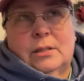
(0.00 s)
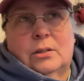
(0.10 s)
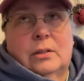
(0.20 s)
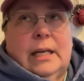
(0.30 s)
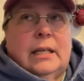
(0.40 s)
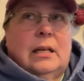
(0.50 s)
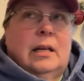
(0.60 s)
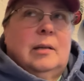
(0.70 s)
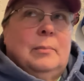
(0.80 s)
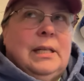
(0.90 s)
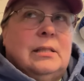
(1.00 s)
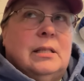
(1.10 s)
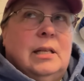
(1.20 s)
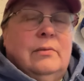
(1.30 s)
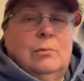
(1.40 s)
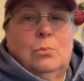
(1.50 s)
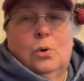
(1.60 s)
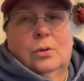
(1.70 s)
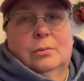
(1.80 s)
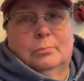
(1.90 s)
so that kind of makes it even
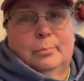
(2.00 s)
more